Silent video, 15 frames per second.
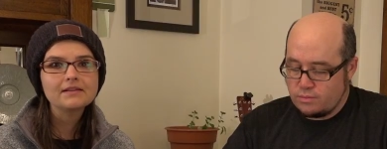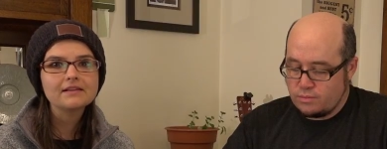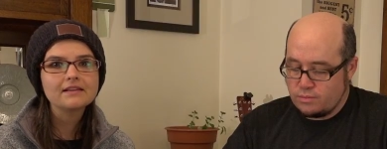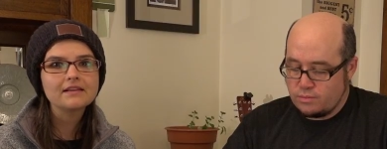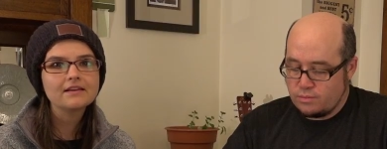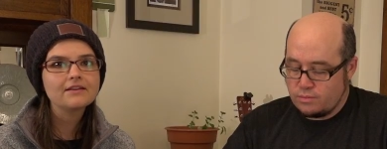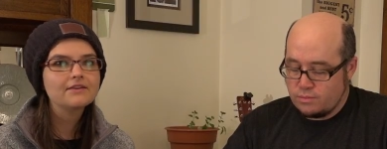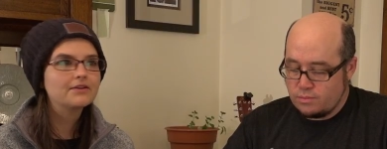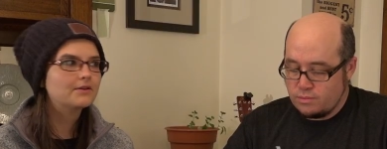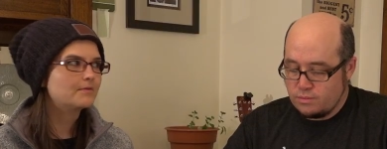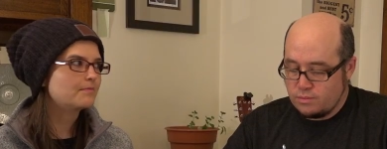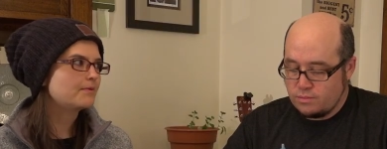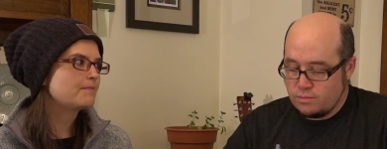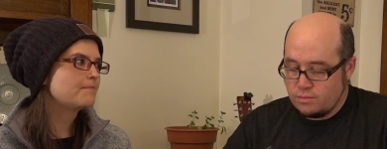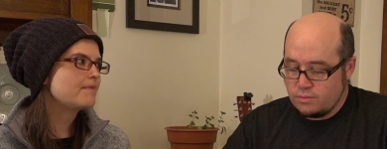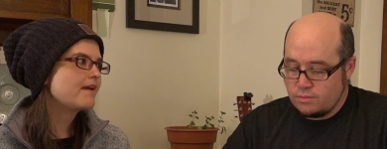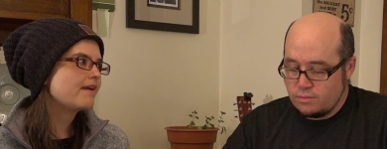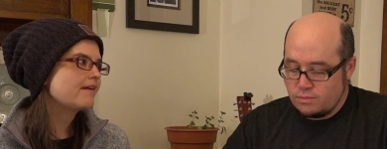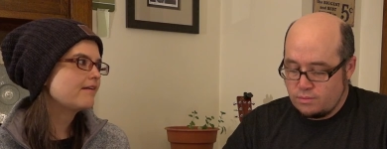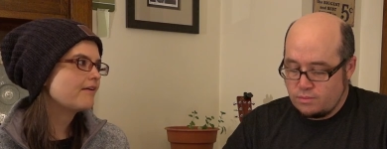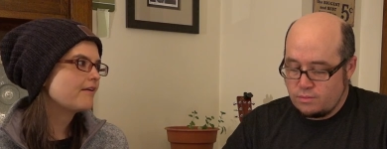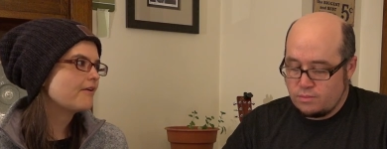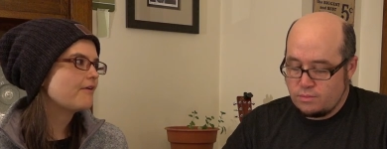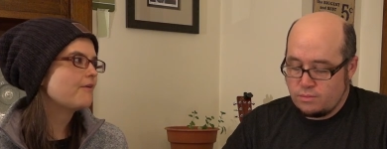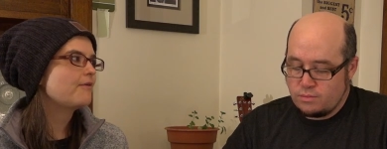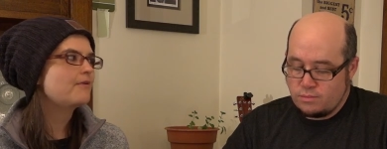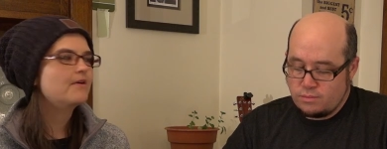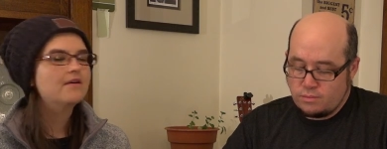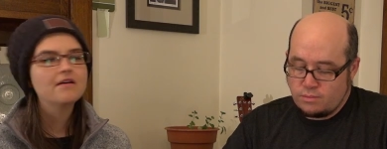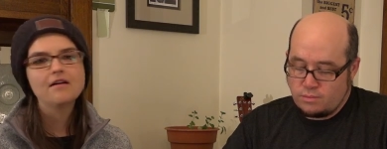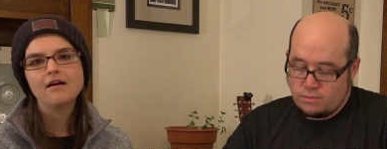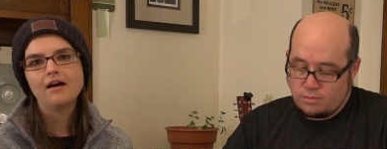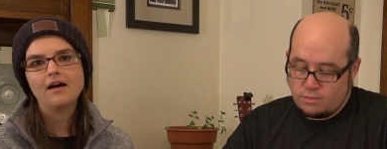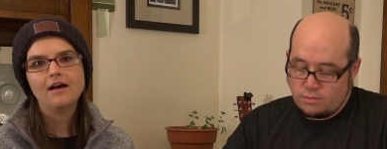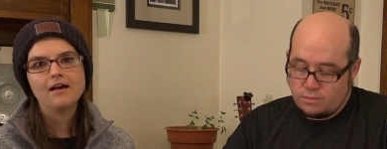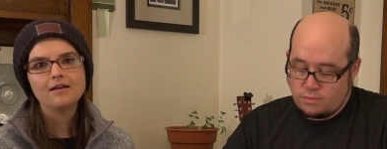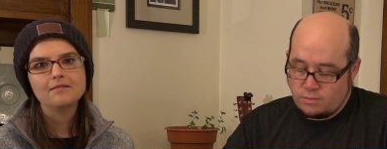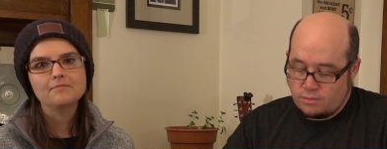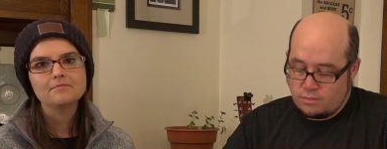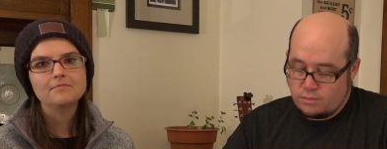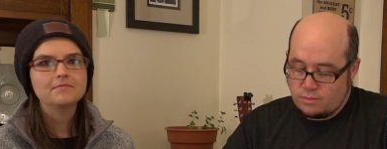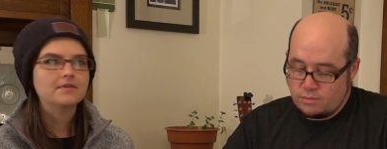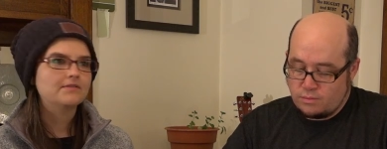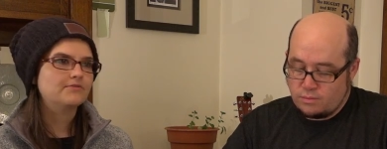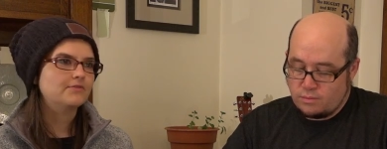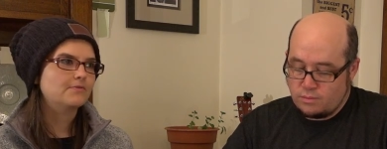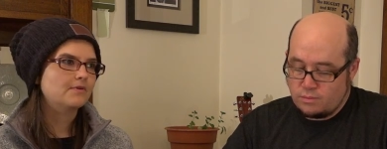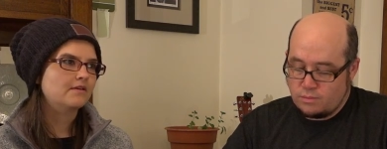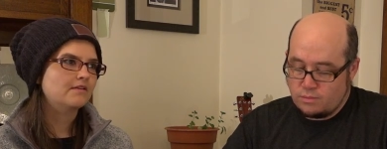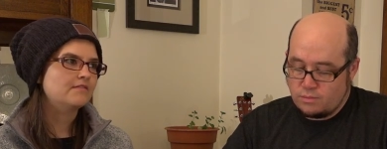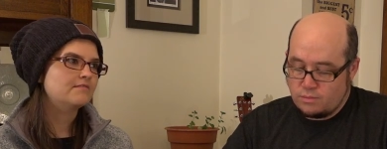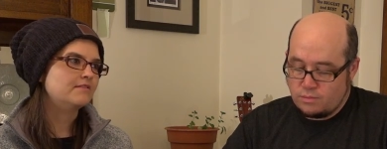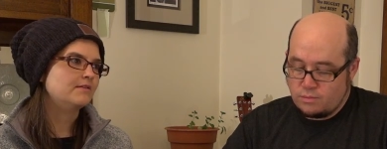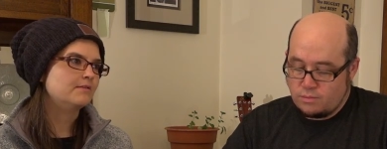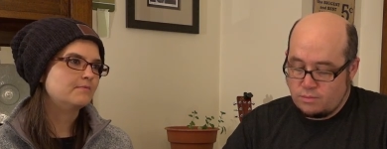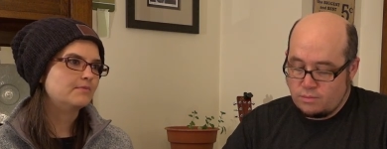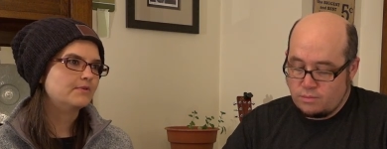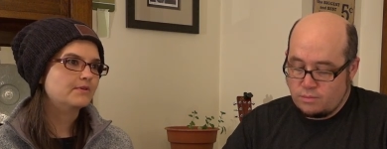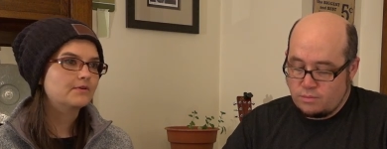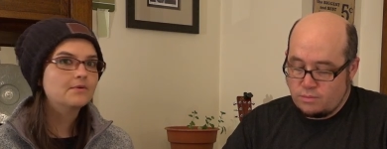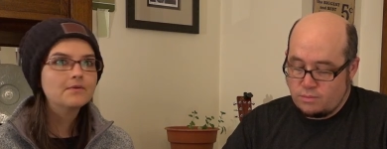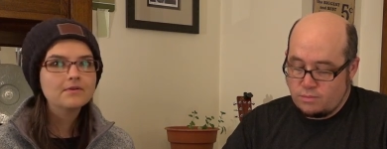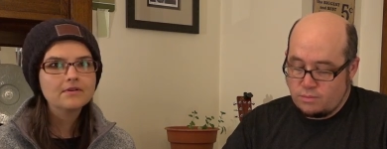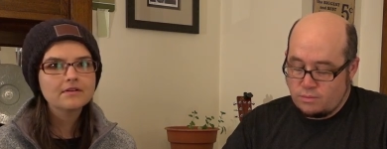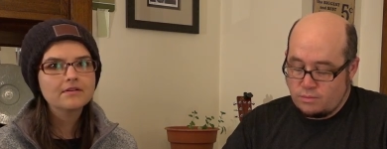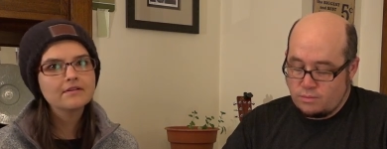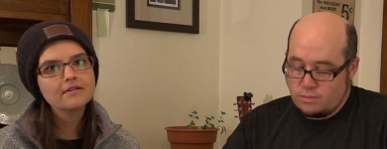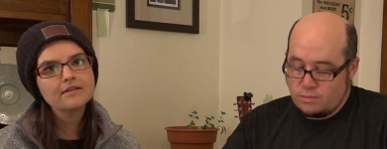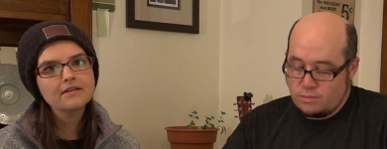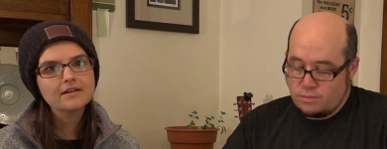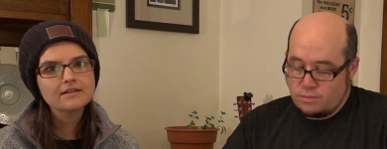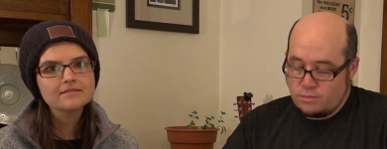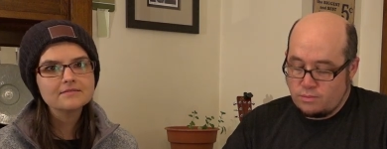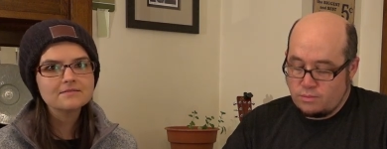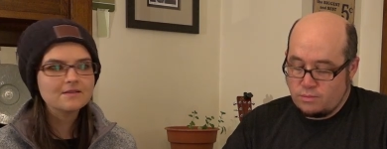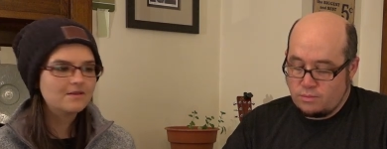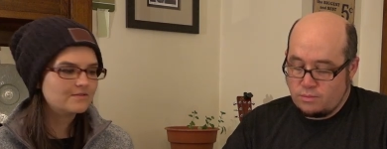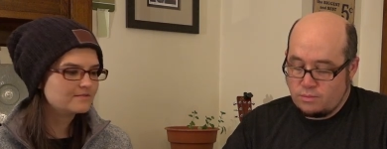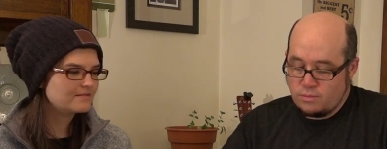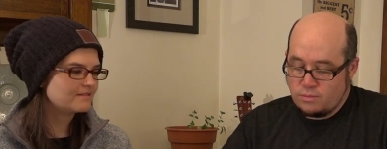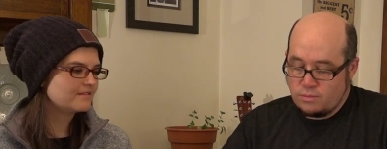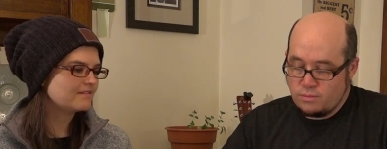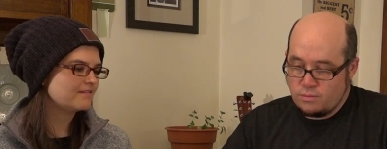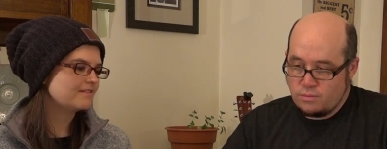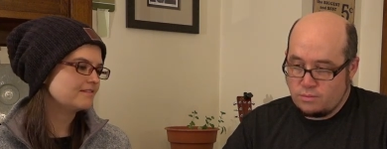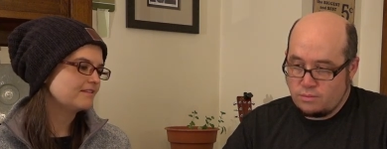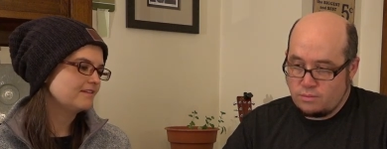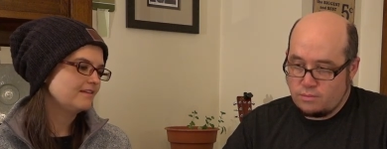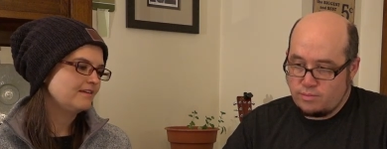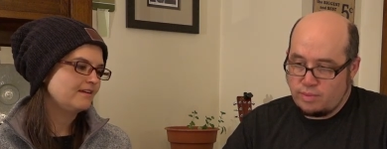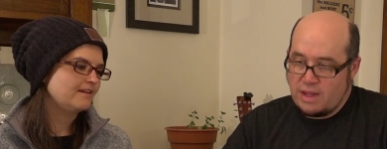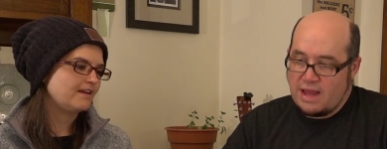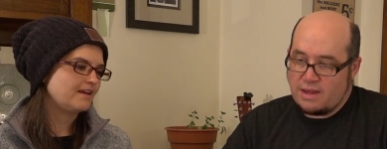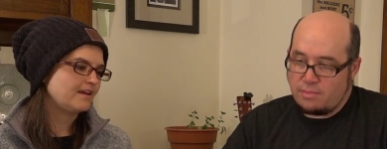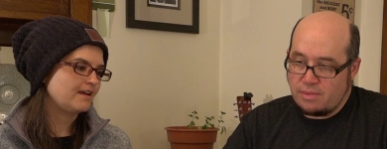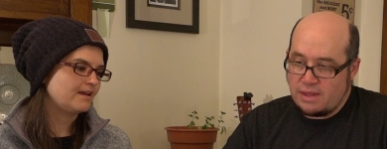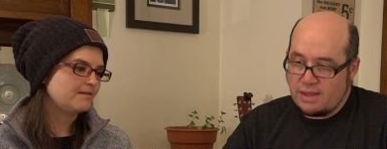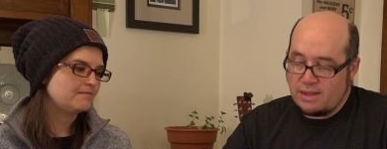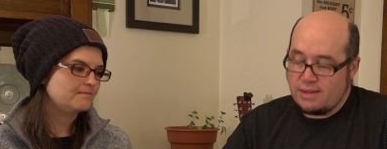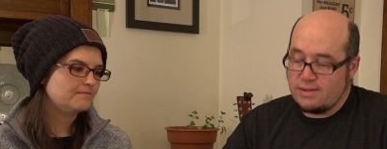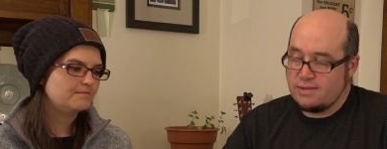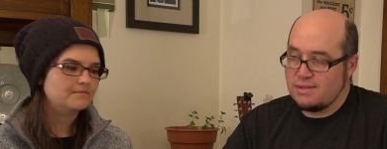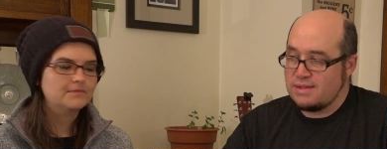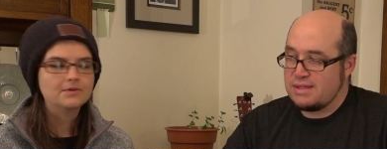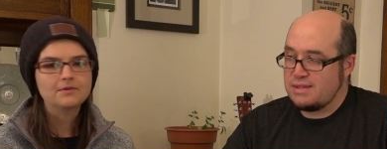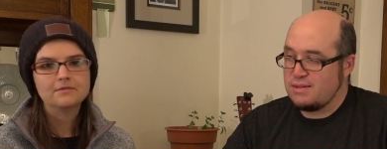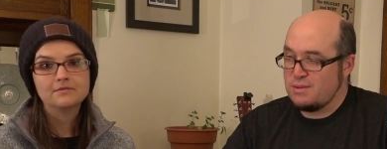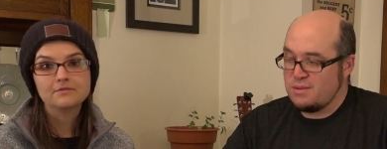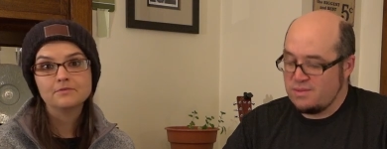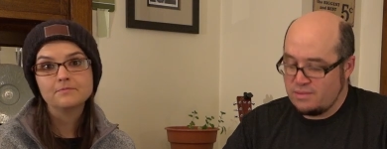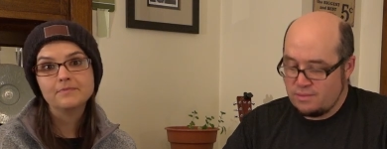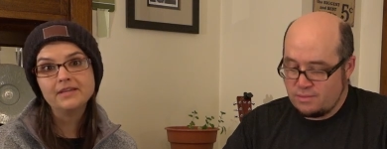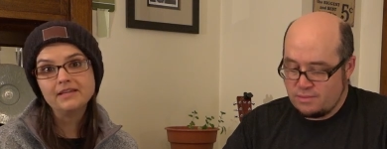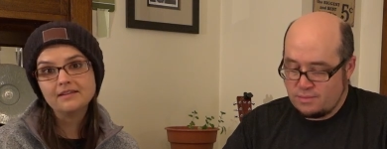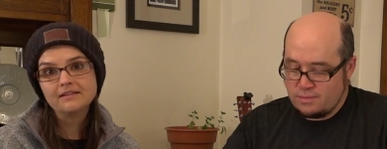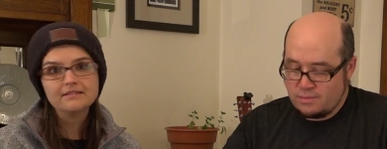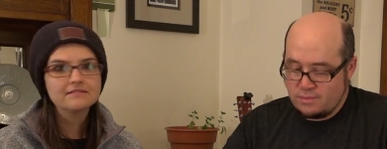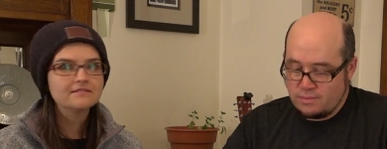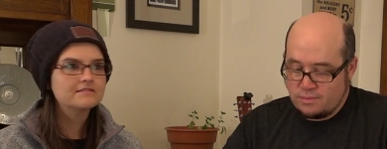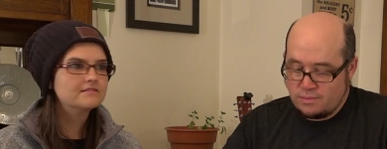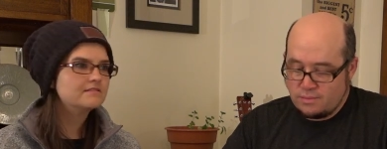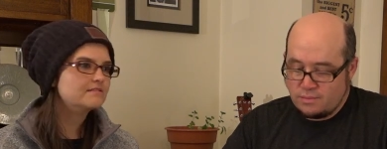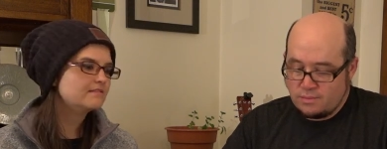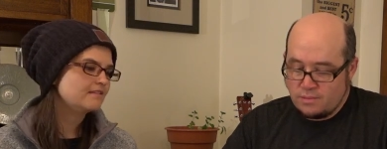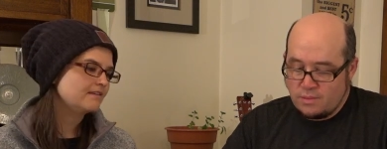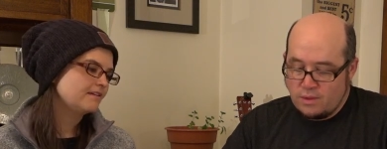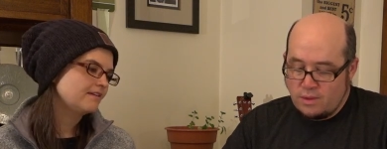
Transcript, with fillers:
Speaker 1: in there. You could put mango. Um, if you want, you can put corn in salsa.
Speaker 2: Black um, beans. You
Speaker 1: could do beans.